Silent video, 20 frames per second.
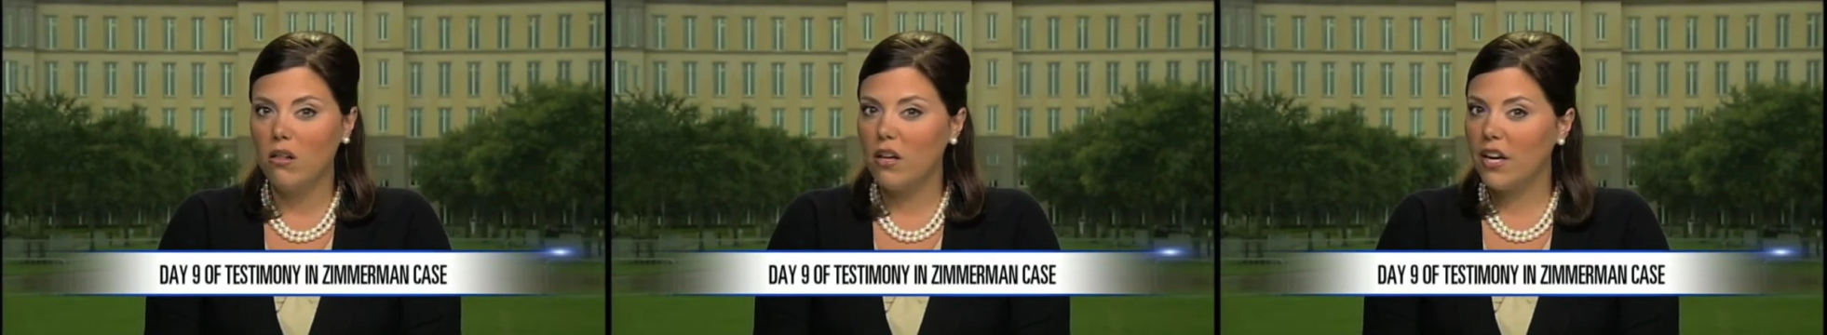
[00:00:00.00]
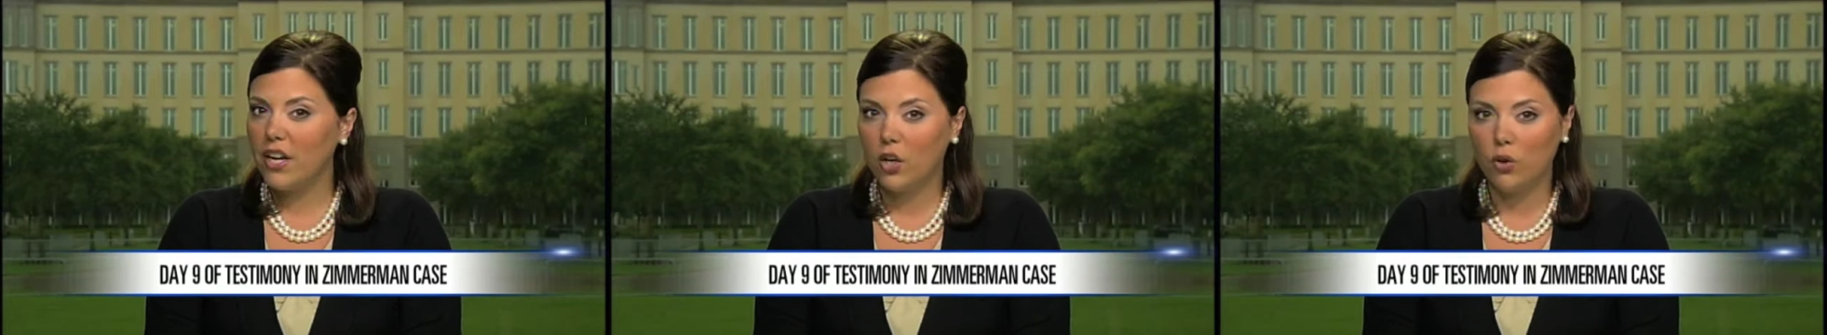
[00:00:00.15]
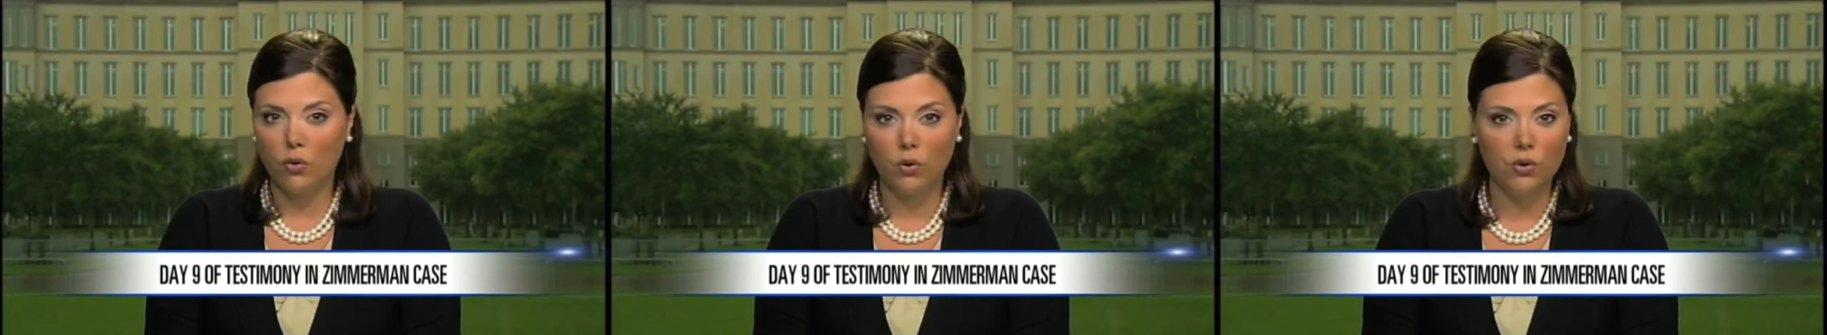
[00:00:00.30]
A
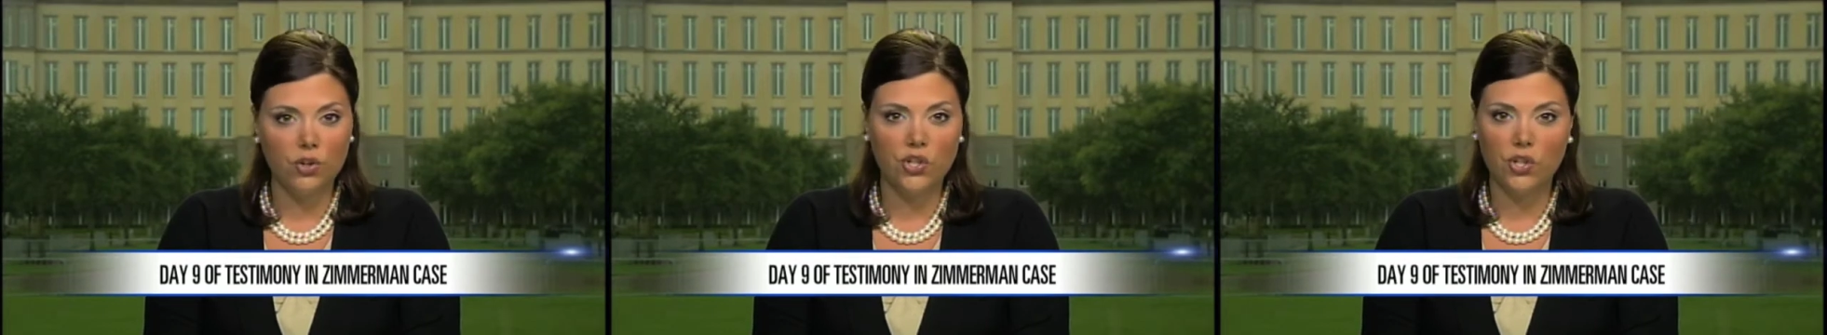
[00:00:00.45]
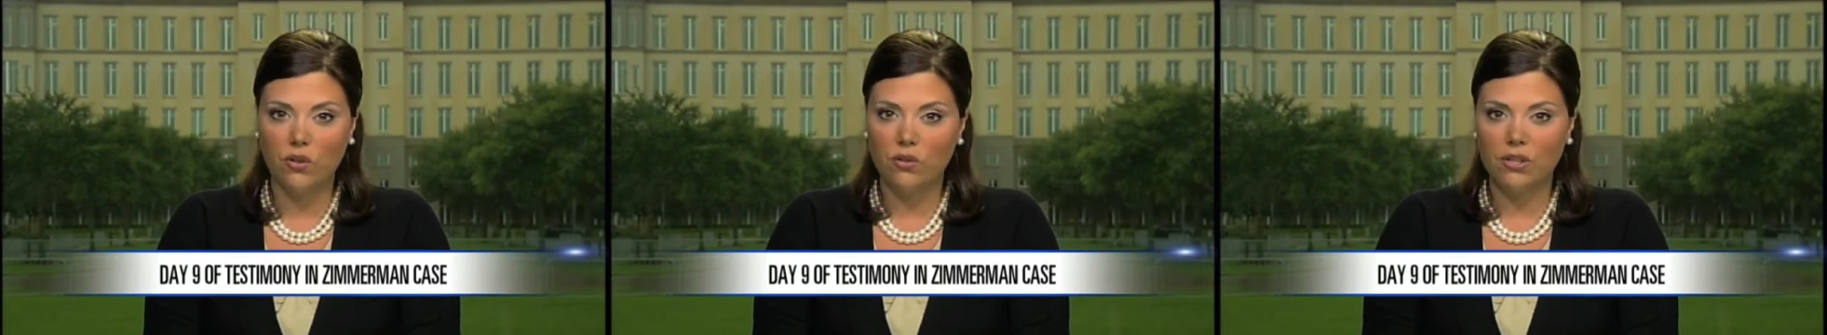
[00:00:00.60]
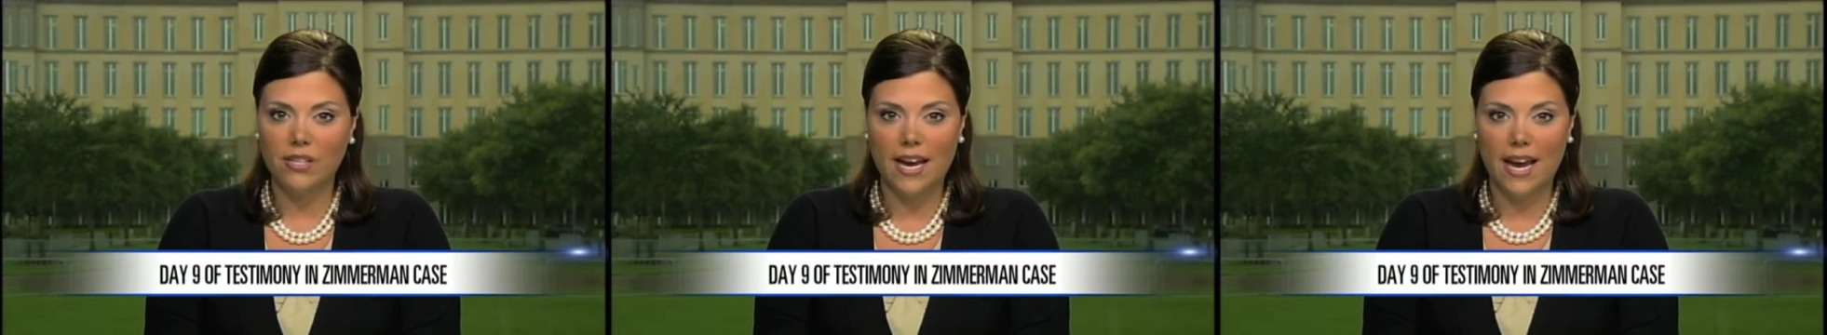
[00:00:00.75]

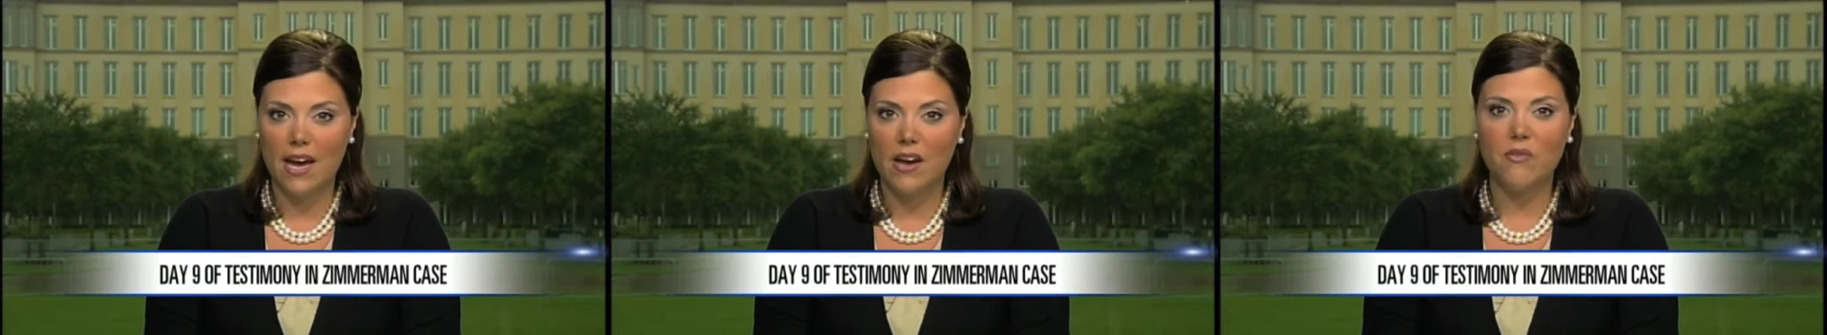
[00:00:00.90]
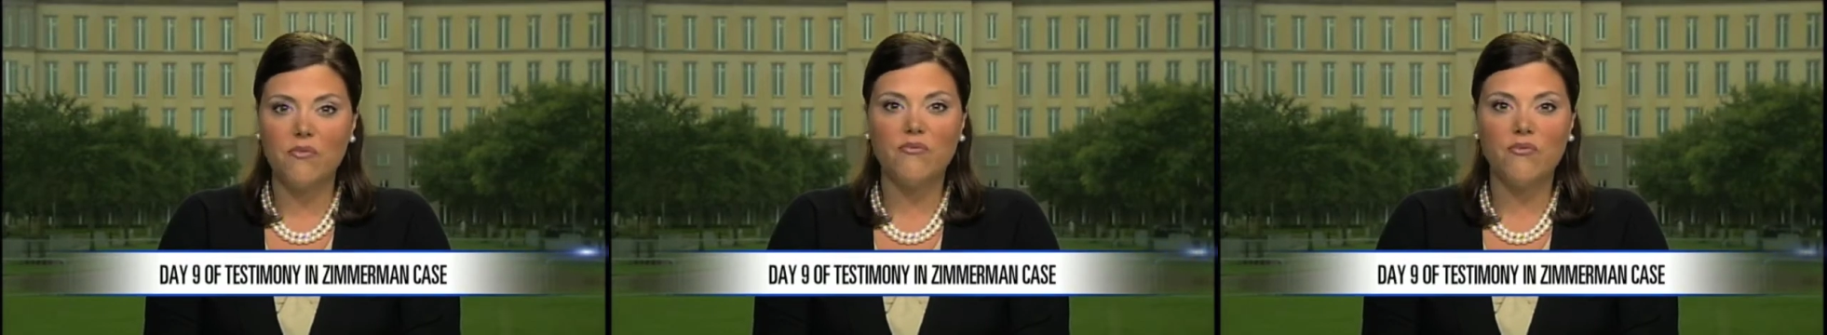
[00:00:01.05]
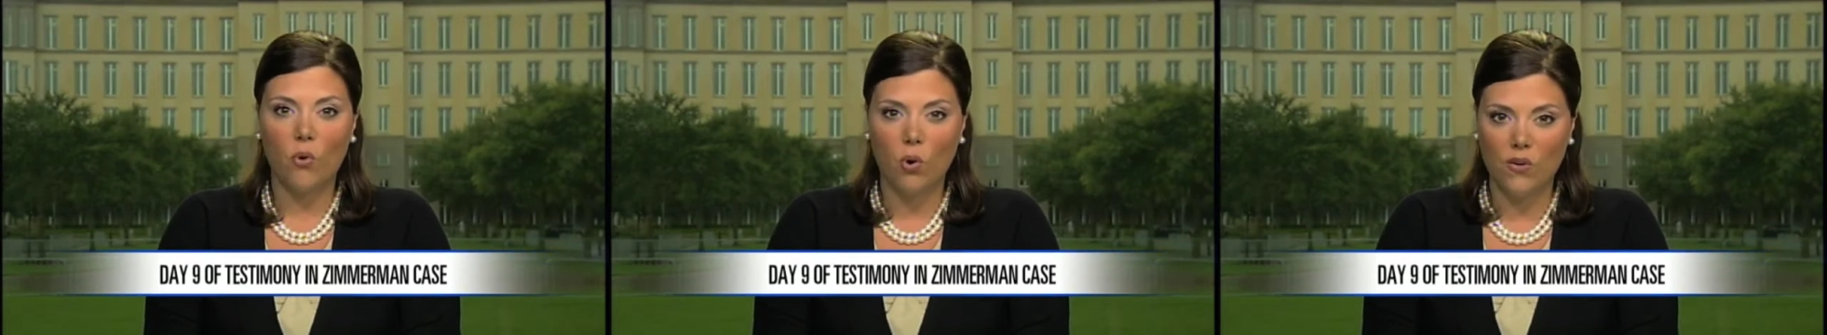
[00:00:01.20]
crucial day
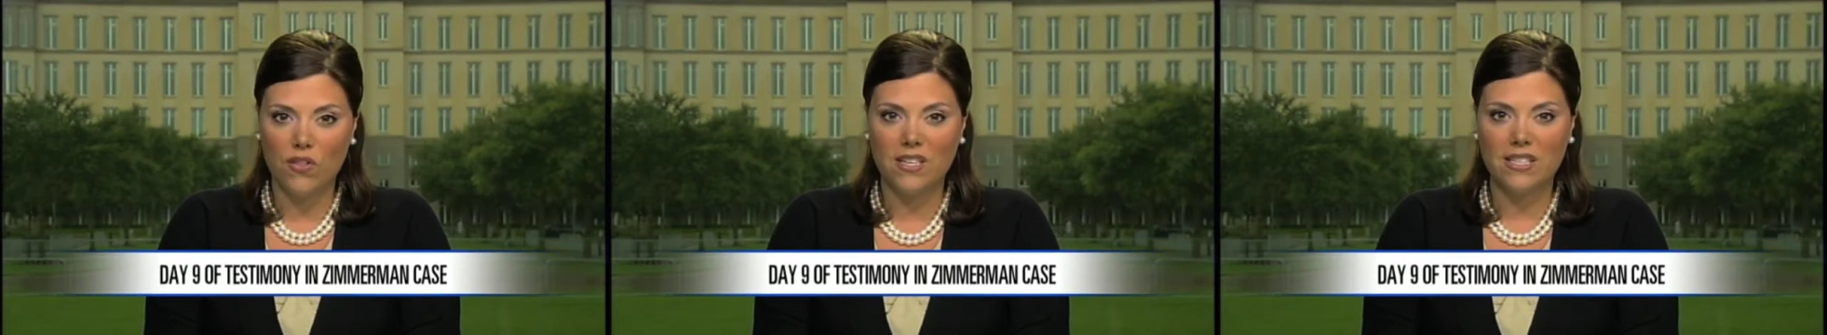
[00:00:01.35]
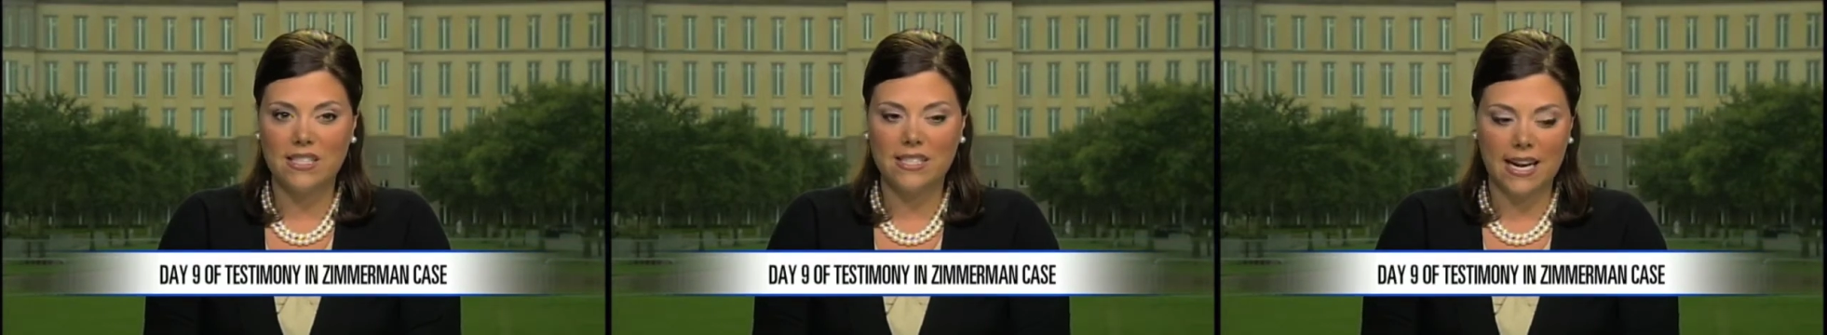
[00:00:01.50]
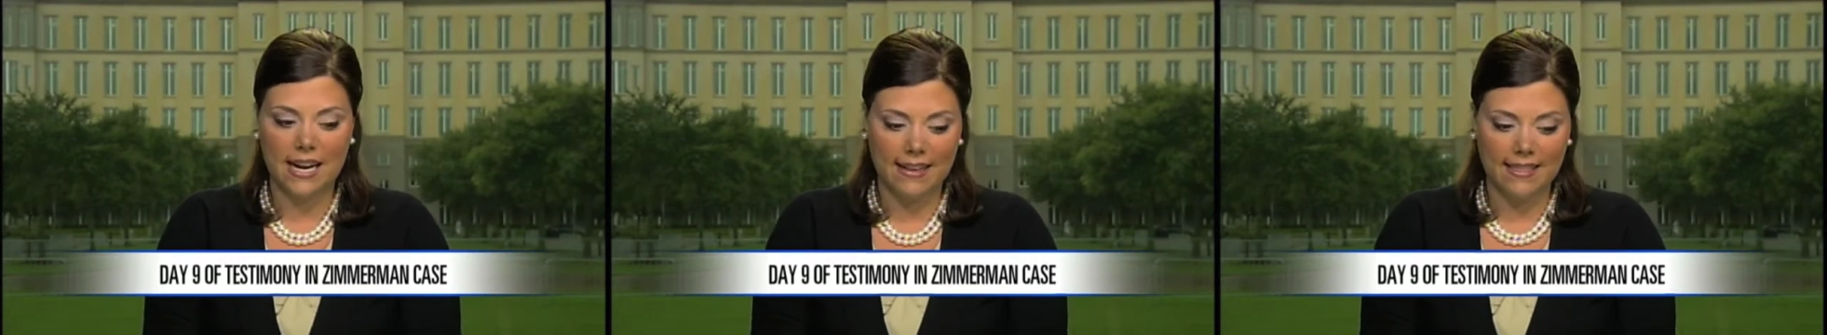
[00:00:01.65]
for the
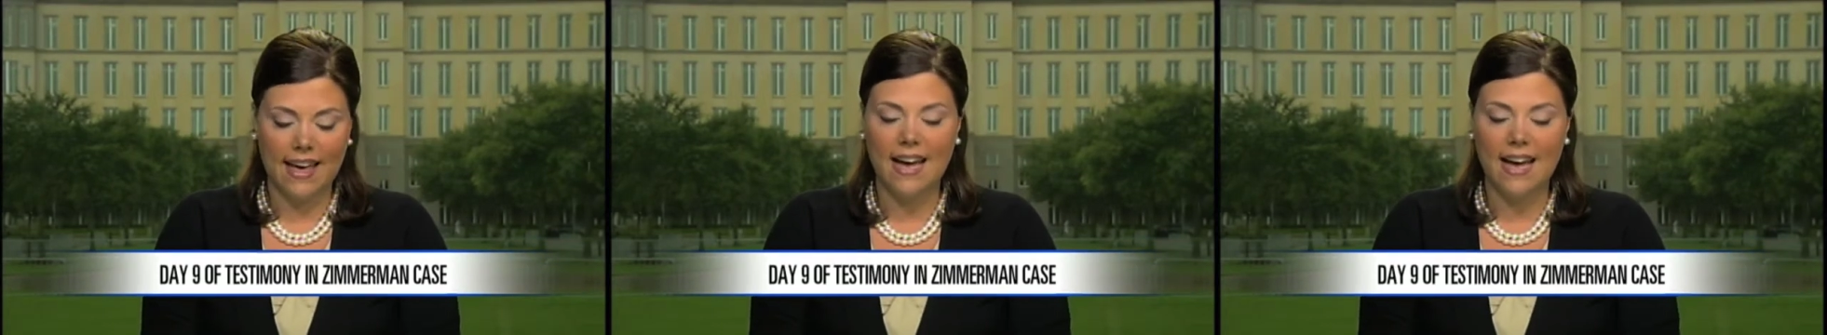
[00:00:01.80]
state.